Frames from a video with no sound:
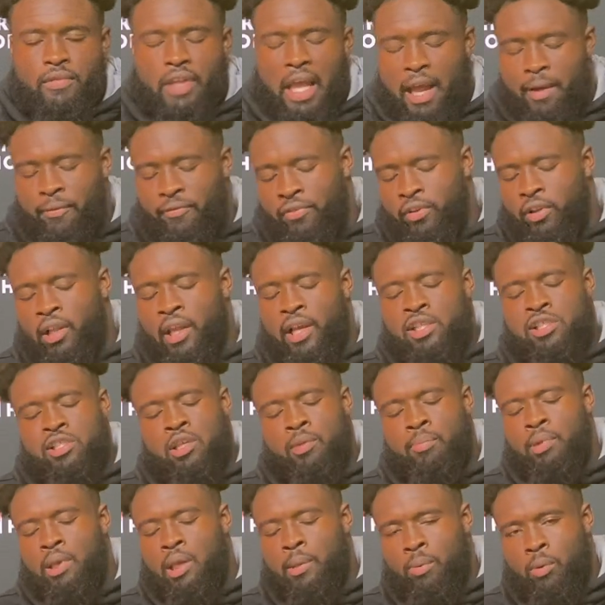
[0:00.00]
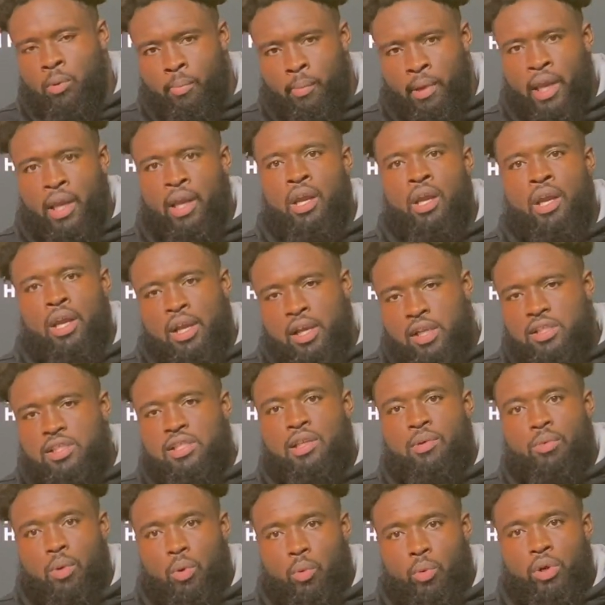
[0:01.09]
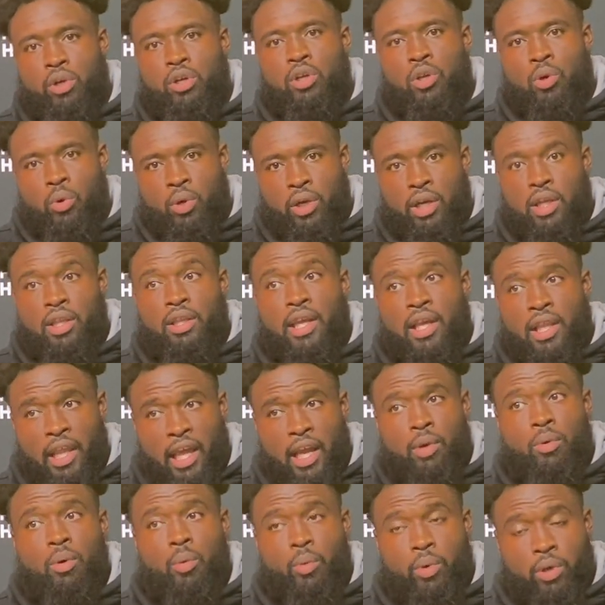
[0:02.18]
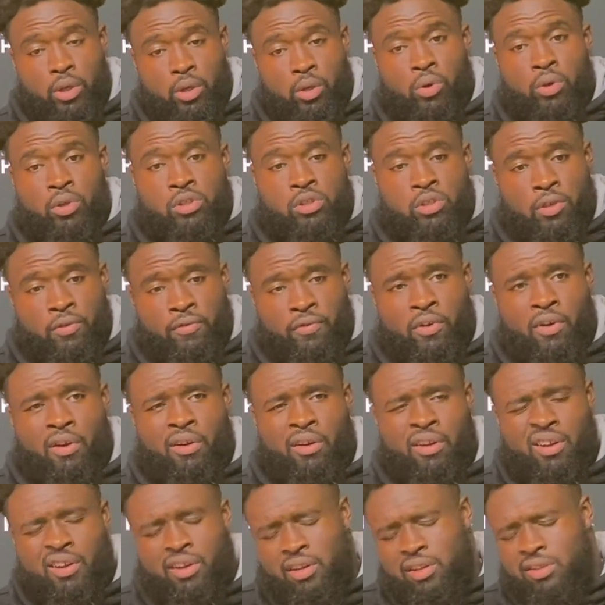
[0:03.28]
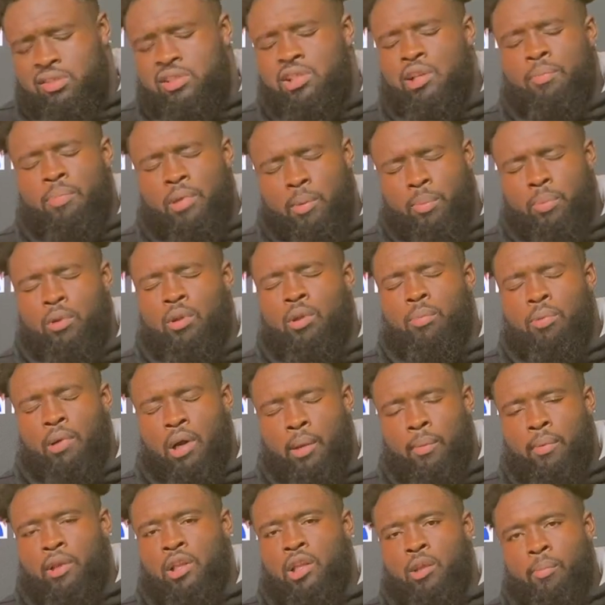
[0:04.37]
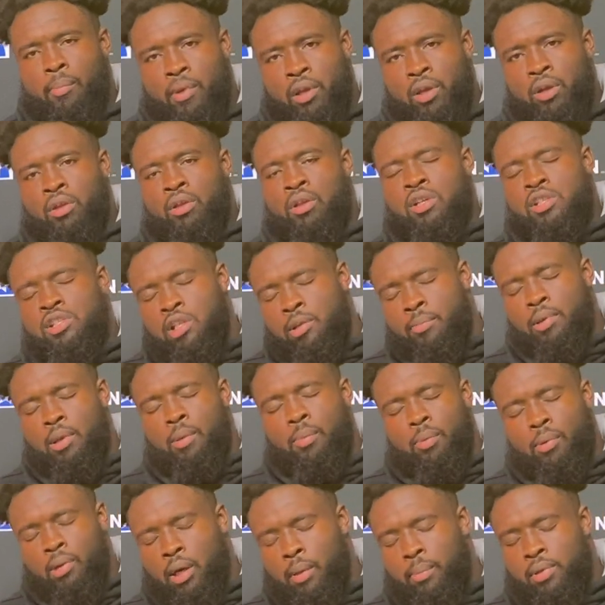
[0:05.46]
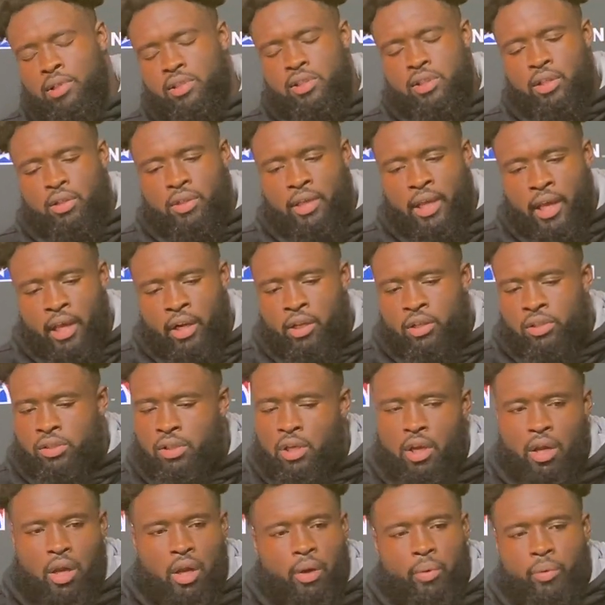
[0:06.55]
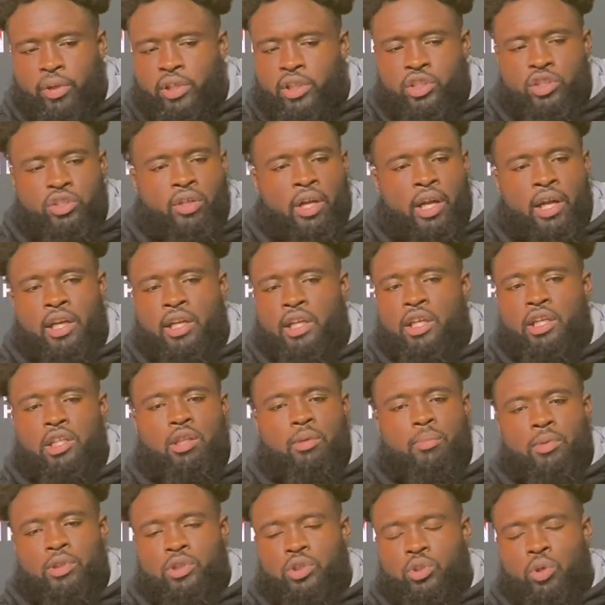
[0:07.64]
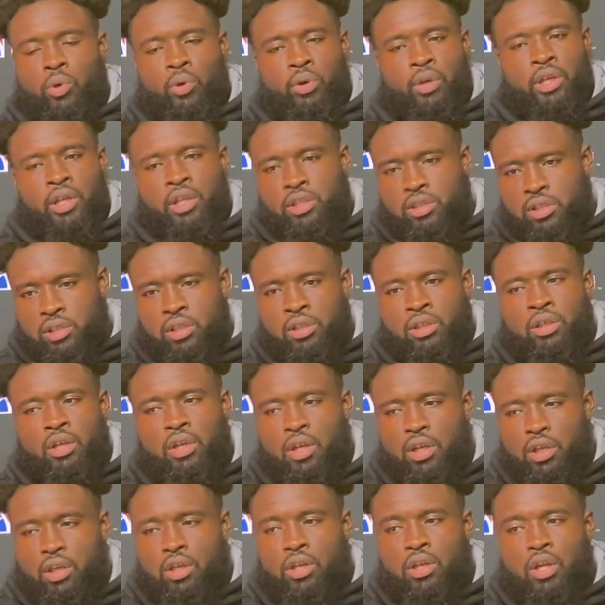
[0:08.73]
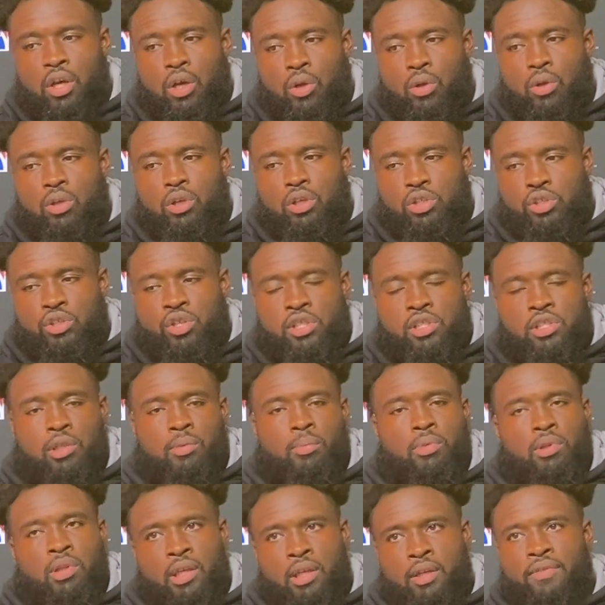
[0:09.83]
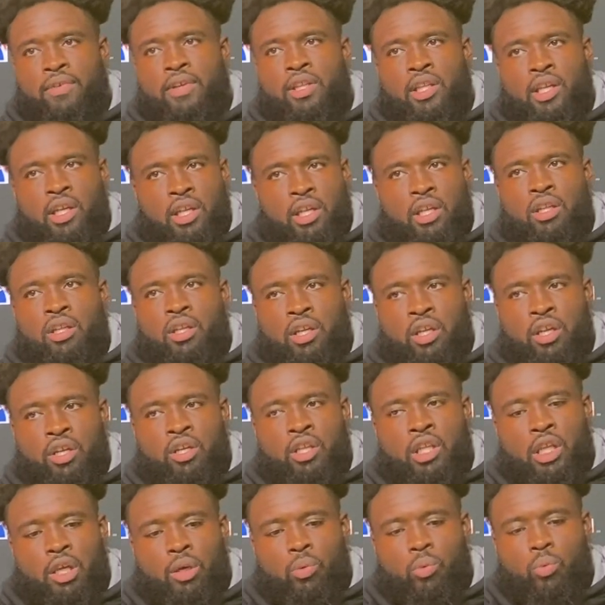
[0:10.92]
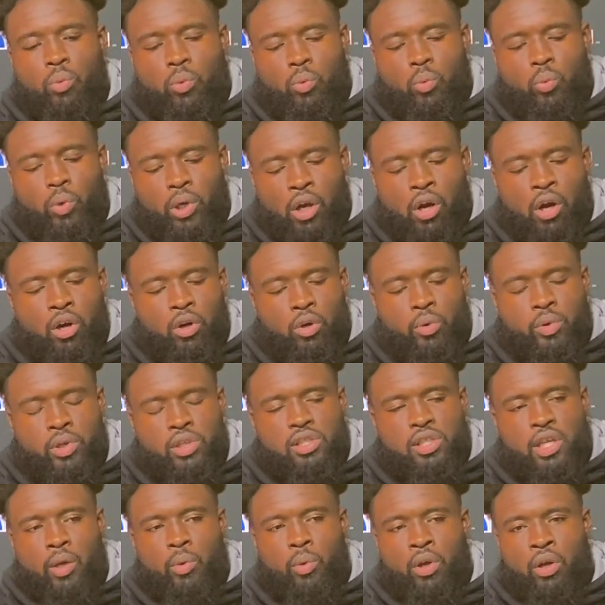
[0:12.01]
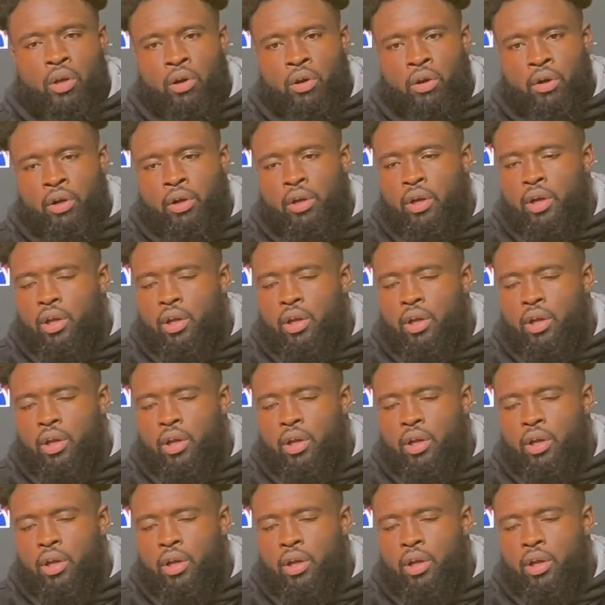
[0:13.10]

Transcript: I feel like some people may see what we're doing and they like what we're doing so far. Some people are probably in the middle and some people probably still doubt us. We're just trying to get the majority to, you know, trust and believe at the end of the year that we are who we say we are.